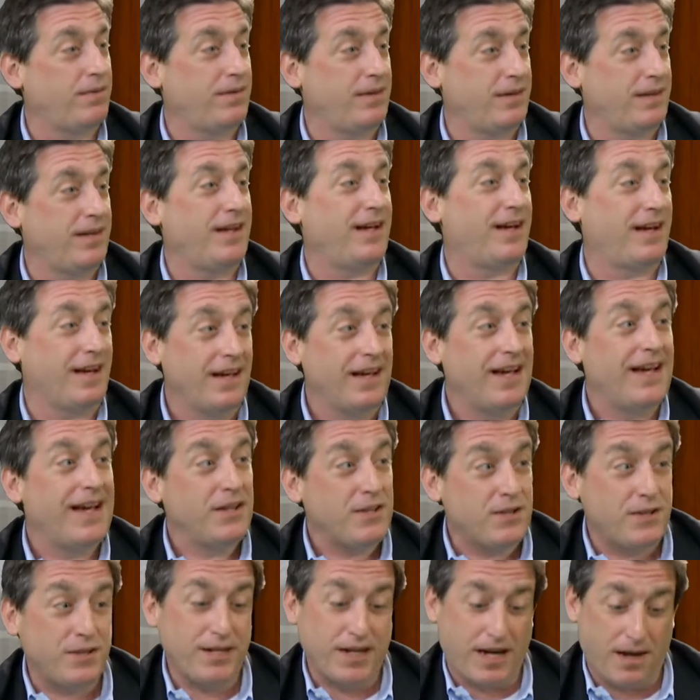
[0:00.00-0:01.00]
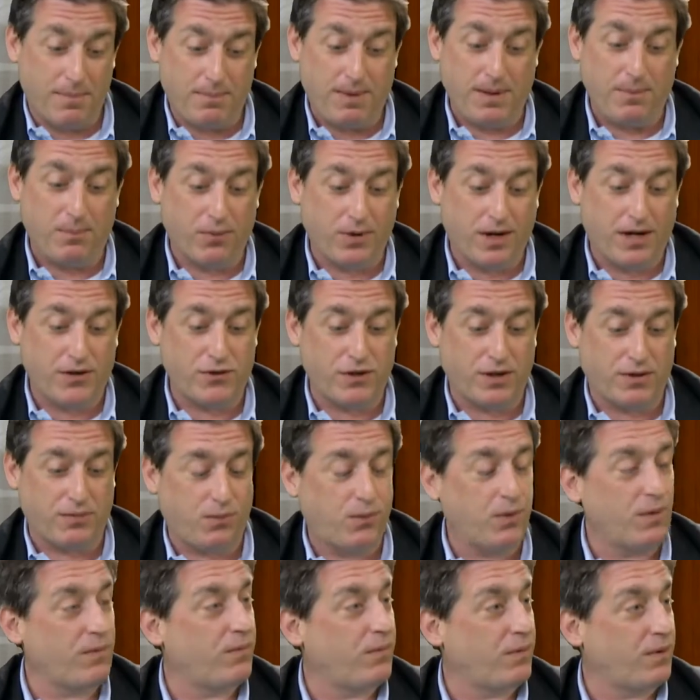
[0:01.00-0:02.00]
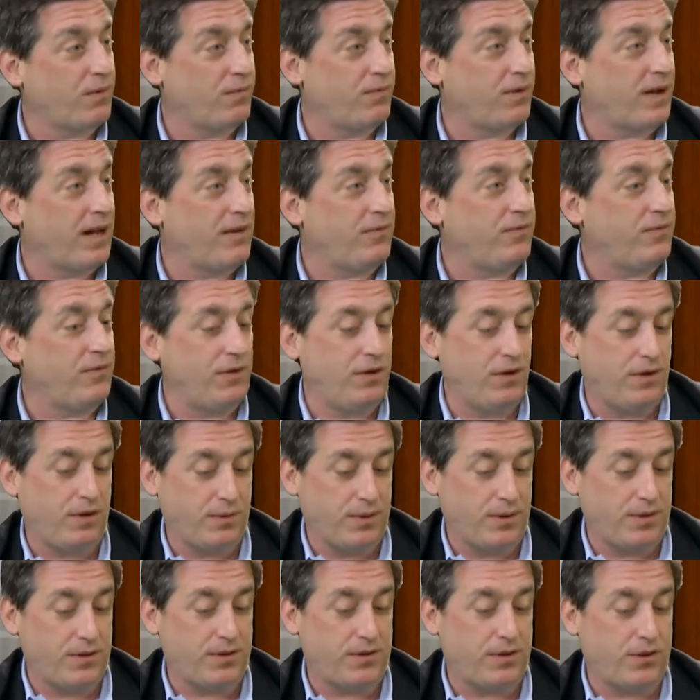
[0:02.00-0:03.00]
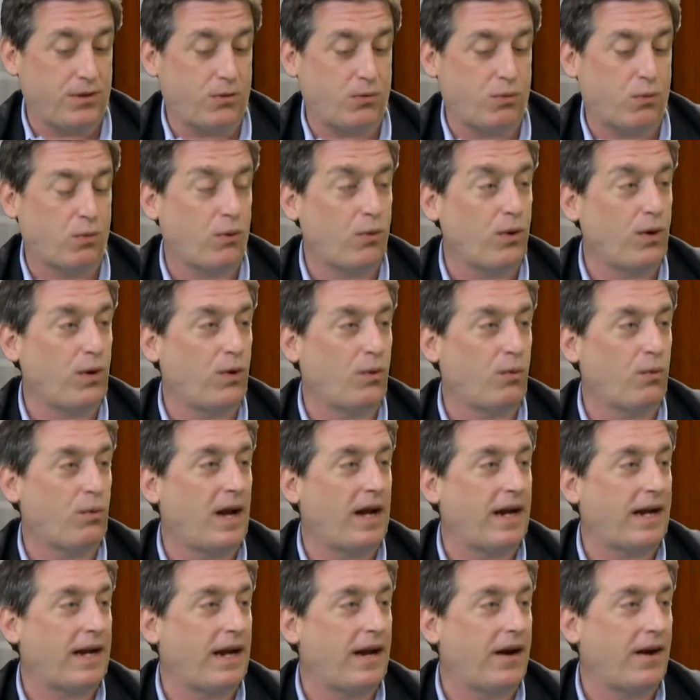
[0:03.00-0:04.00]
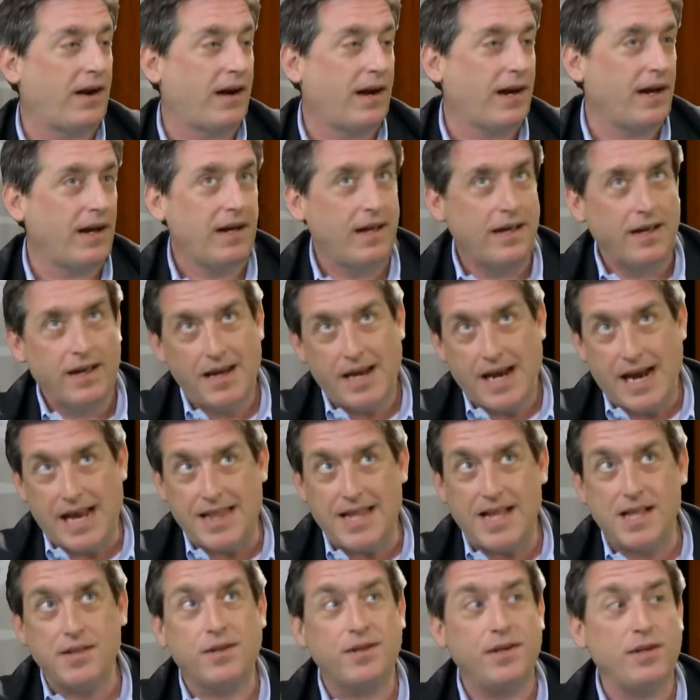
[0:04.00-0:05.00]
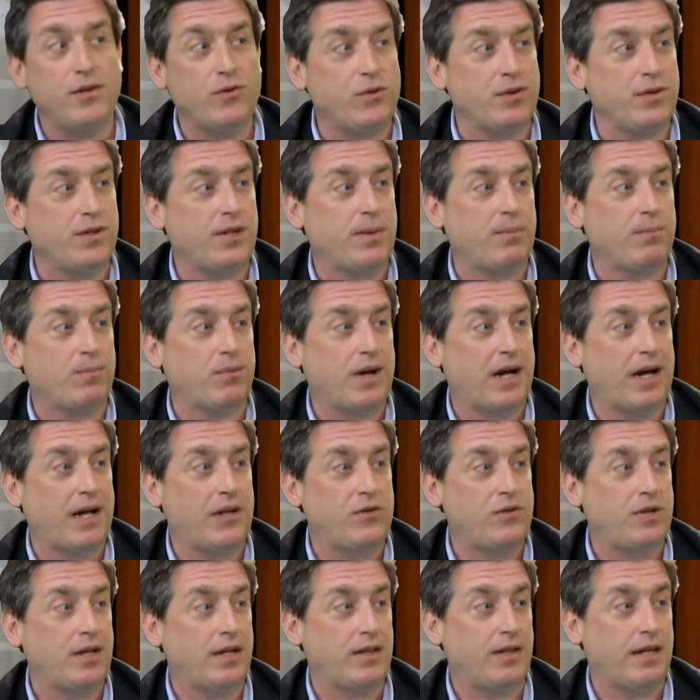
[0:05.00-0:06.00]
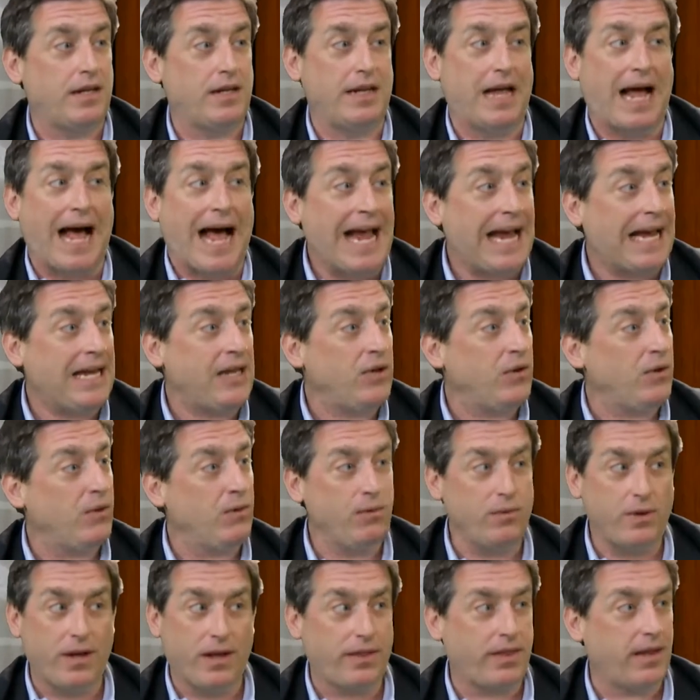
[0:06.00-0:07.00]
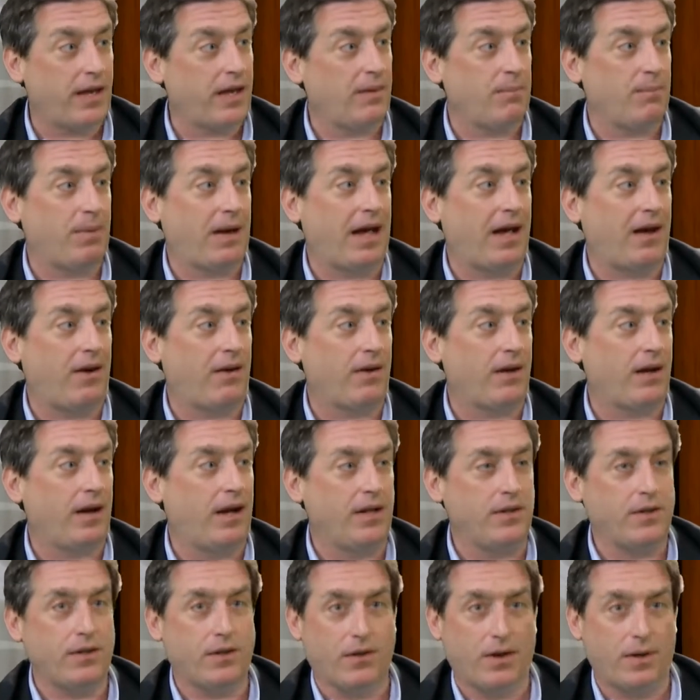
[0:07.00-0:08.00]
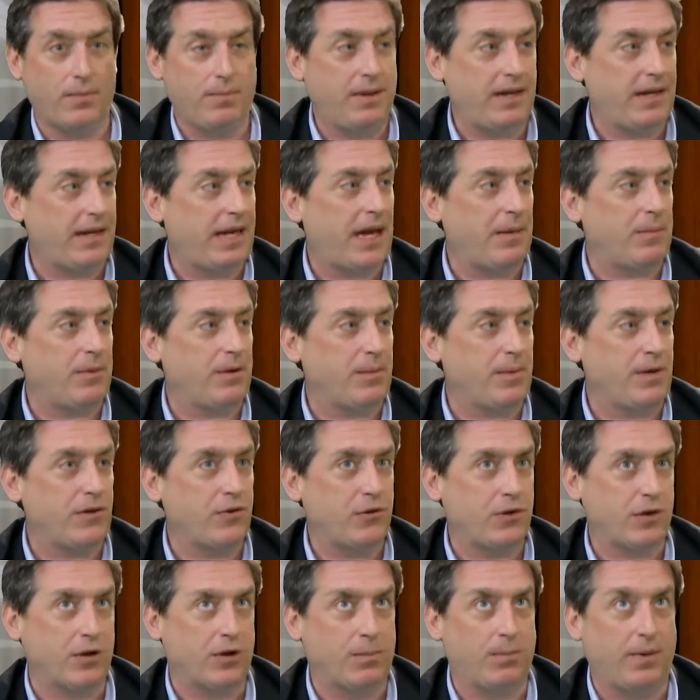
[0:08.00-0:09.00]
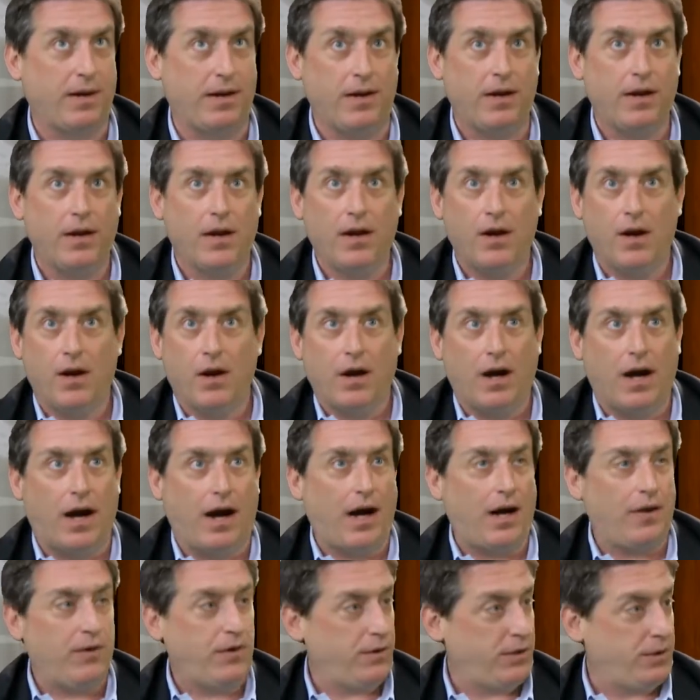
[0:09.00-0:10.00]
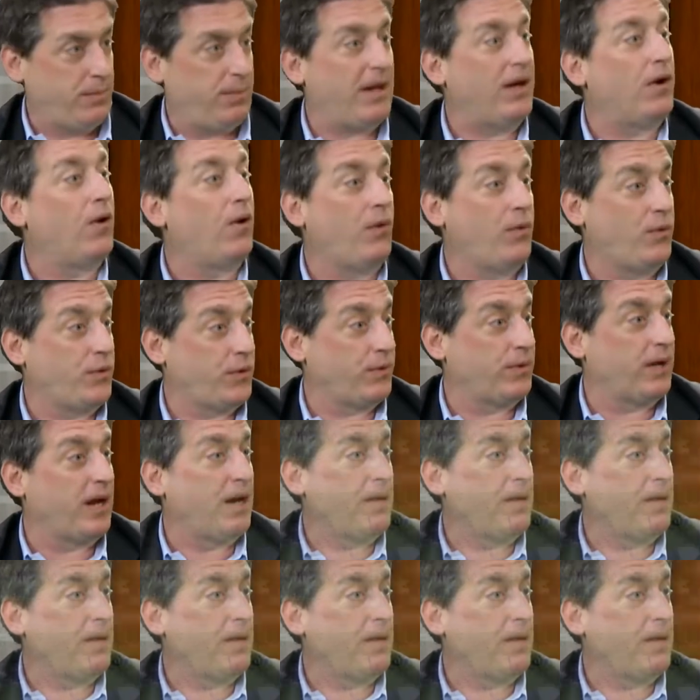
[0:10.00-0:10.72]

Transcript: Yeah, CIP project 4452. It's a Croyle Rec area, and that's an interesting project that I knew nothing about until I became commissioner. But there's a big hole in the ground